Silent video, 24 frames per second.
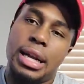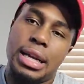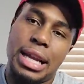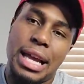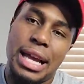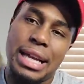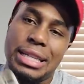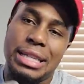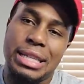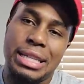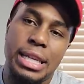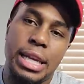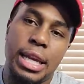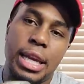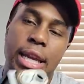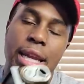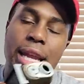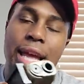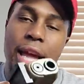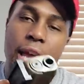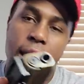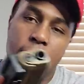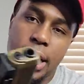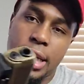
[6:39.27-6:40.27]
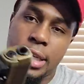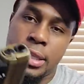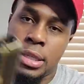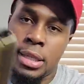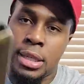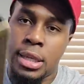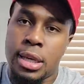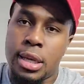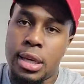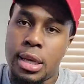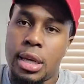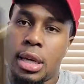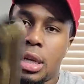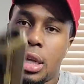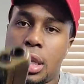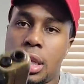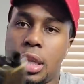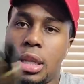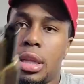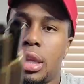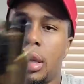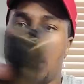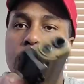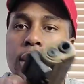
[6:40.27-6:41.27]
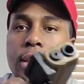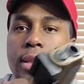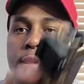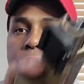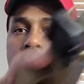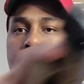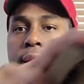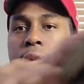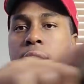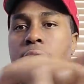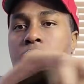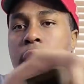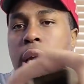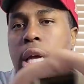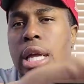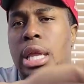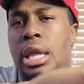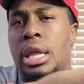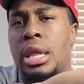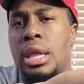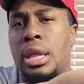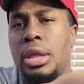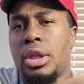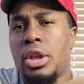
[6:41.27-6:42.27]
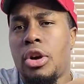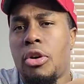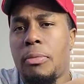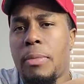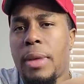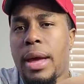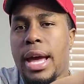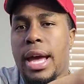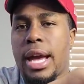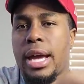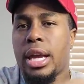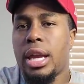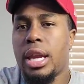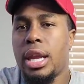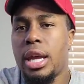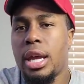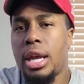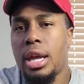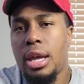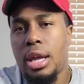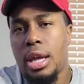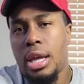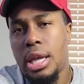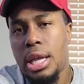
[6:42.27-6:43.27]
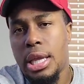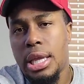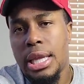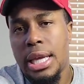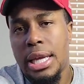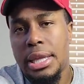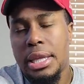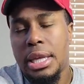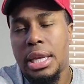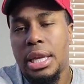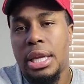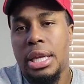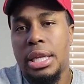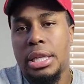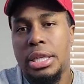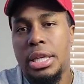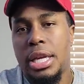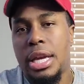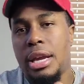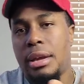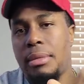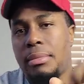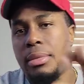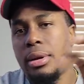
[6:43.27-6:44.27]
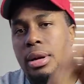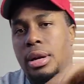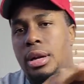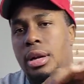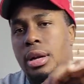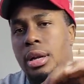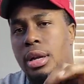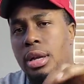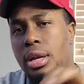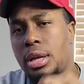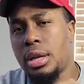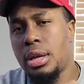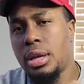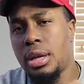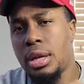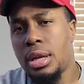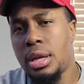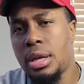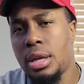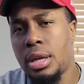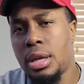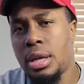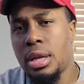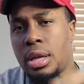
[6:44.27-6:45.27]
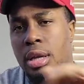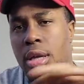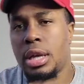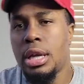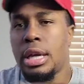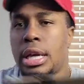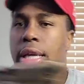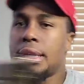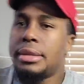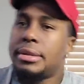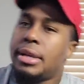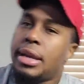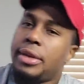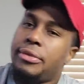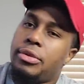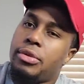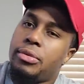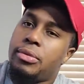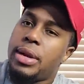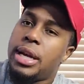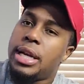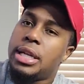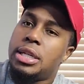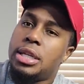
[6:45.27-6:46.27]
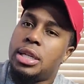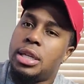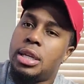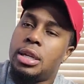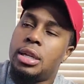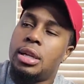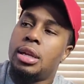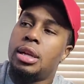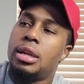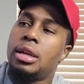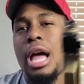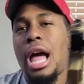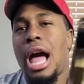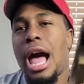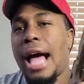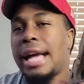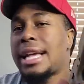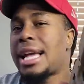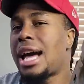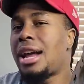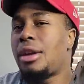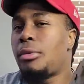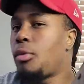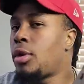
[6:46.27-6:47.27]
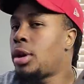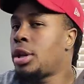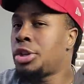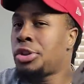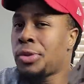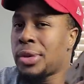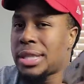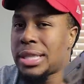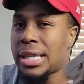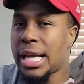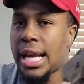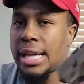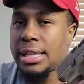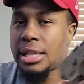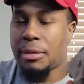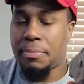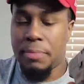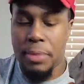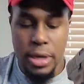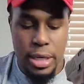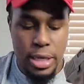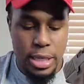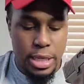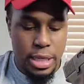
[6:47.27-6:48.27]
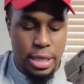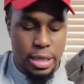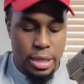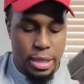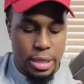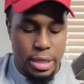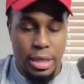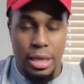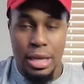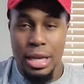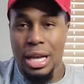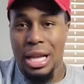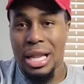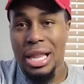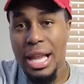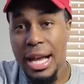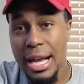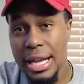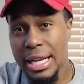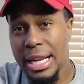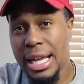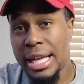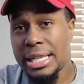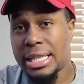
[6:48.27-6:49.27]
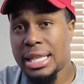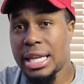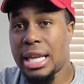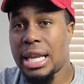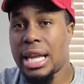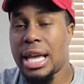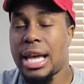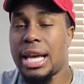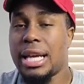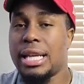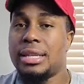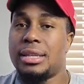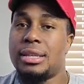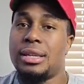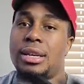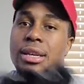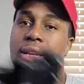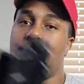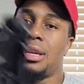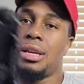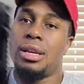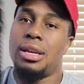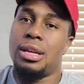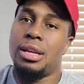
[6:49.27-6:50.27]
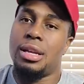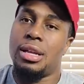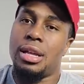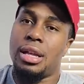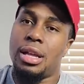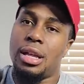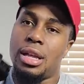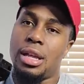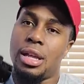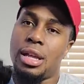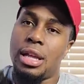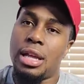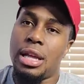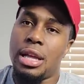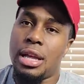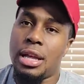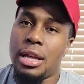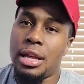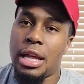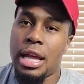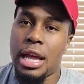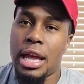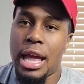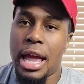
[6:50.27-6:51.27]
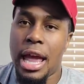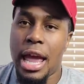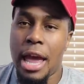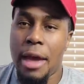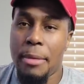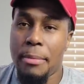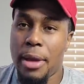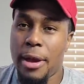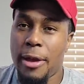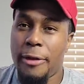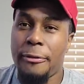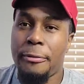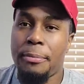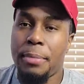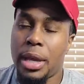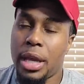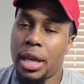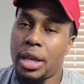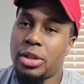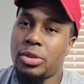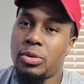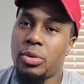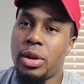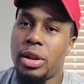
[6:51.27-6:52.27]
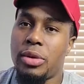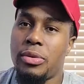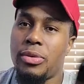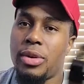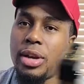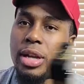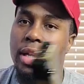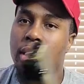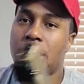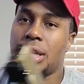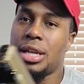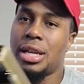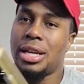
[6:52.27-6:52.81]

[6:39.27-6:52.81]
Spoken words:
19X looks. No mag in it, nothing in the chamber, safe direction. I kind of want to do a size comparison. Glock 19X, MFP-21.